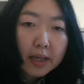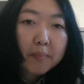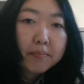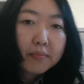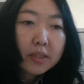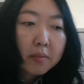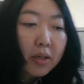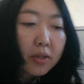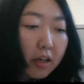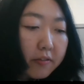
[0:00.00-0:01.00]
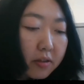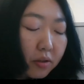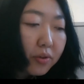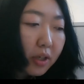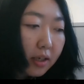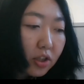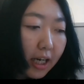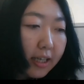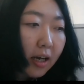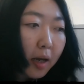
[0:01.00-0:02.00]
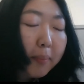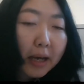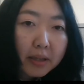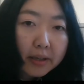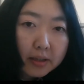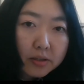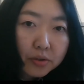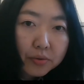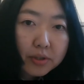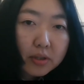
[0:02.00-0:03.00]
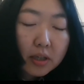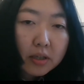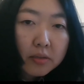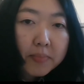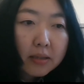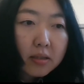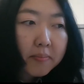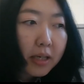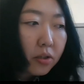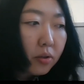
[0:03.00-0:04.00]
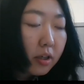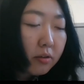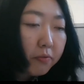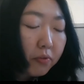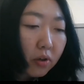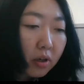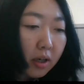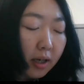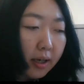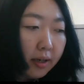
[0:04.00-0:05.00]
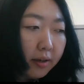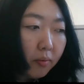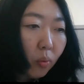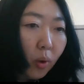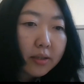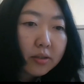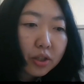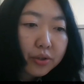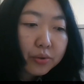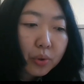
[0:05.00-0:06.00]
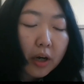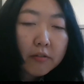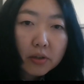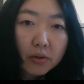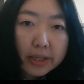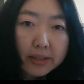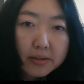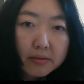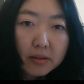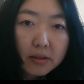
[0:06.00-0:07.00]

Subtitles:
Yeah. The most of schools in China are public schools, especially for 1 to 12 grades.